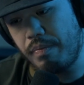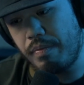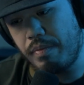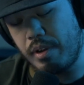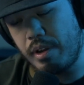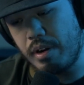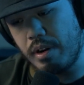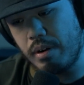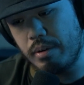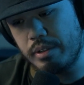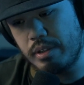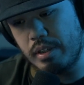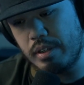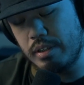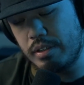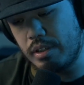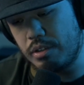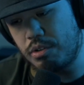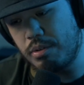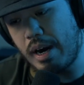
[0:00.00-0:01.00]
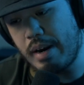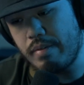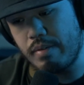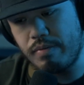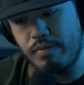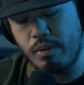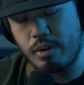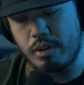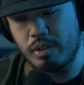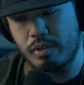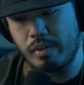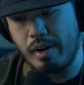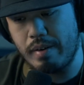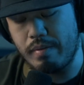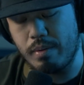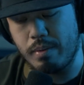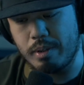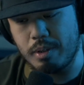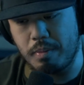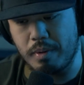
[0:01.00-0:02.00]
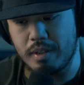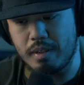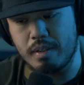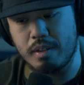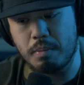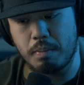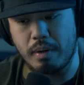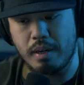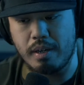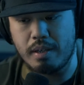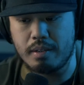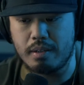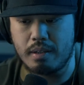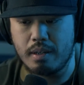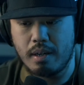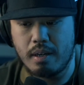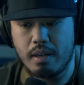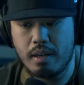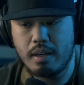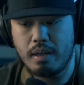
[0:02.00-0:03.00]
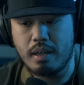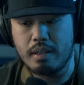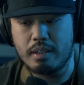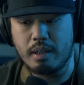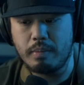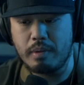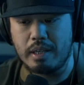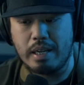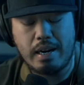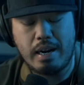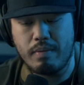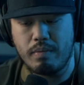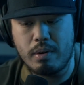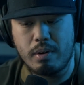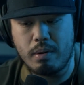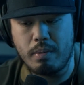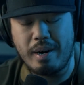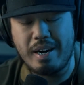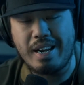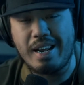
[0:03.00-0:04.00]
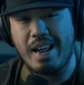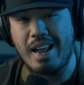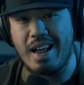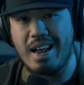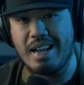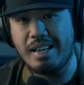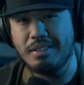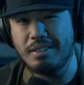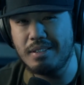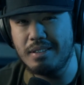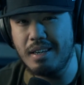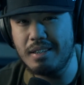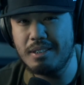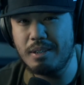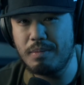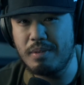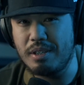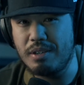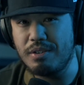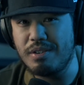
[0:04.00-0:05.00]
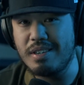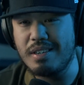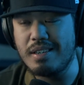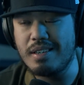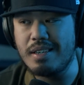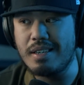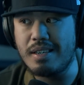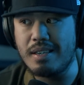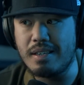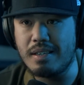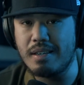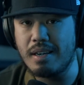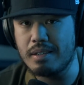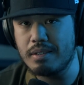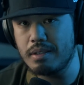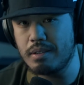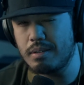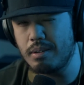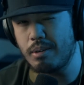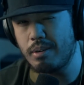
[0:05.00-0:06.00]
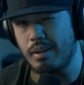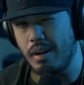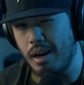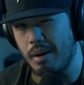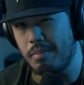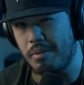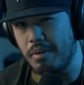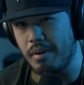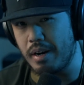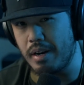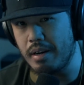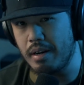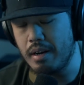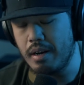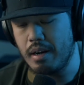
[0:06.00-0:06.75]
it's a driving force for everyone's business, but it's something that everyone already has. It's not something you need necessarily to upgrade.